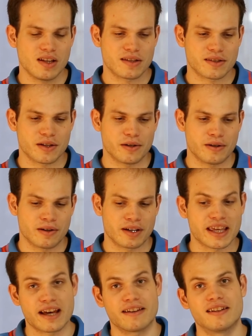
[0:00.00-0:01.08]
So
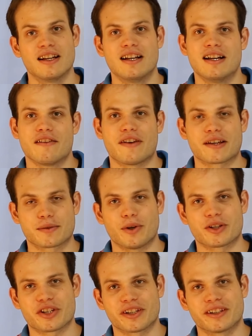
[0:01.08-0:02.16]
yeah, thanks for
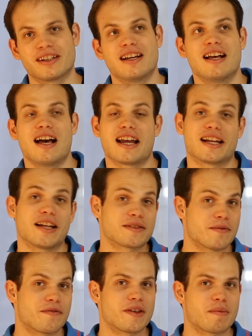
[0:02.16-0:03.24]
watching, and I'd love
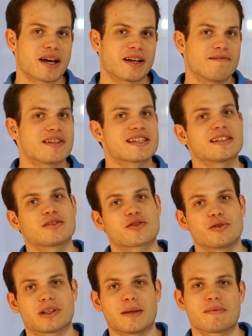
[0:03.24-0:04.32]
some feedback on these little
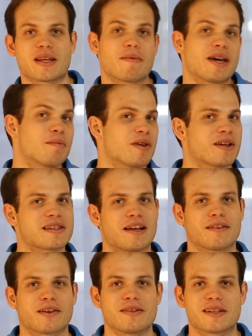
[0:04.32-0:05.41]
short clips I made because
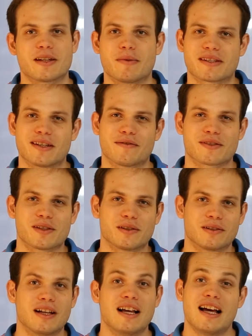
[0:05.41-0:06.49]
I consider myself
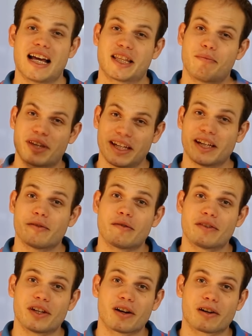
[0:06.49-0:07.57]
still at the beginning of my
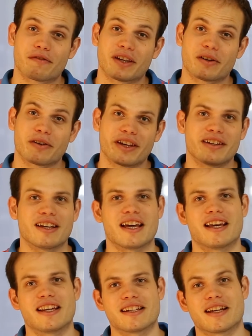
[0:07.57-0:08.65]
videography career,
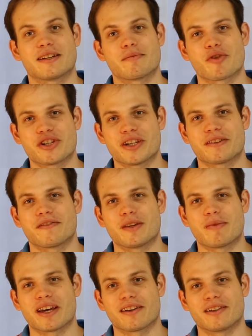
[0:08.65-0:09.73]
and I'd appreciate the
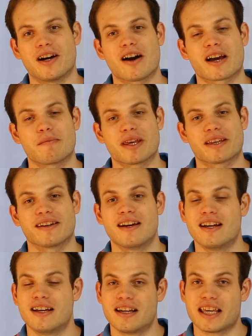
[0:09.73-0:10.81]
feedback on how I can make
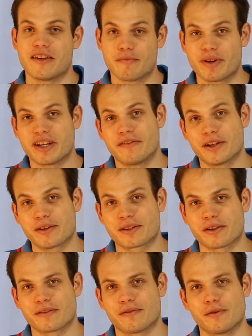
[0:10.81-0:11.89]
even better videos
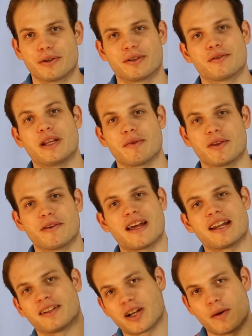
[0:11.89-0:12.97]
going forward. Do let me know
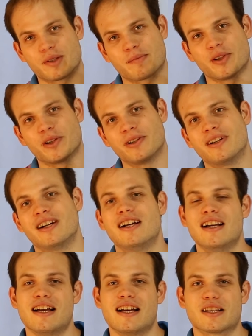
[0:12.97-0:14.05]
that in the comments below,
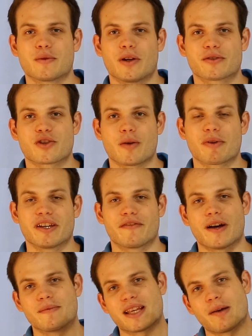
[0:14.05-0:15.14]
as well as dropping a
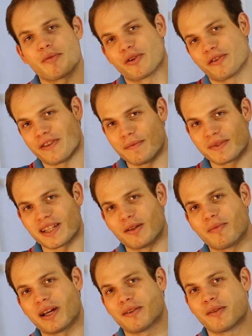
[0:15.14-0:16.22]
thumbs up or a thumbs
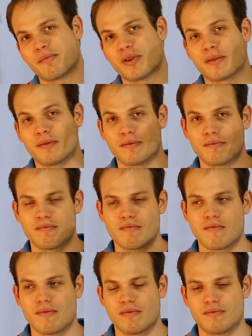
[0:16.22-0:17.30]
down button, but
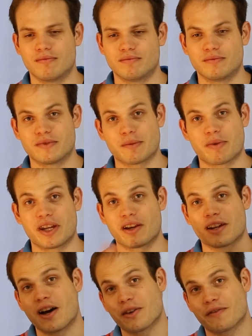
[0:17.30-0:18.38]

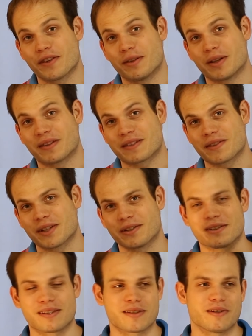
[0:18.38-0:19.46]
depending on how you feel about this
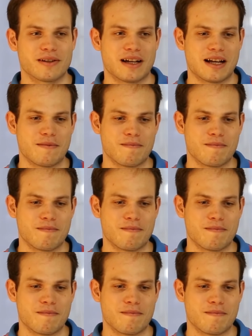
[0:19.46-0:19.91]
video. So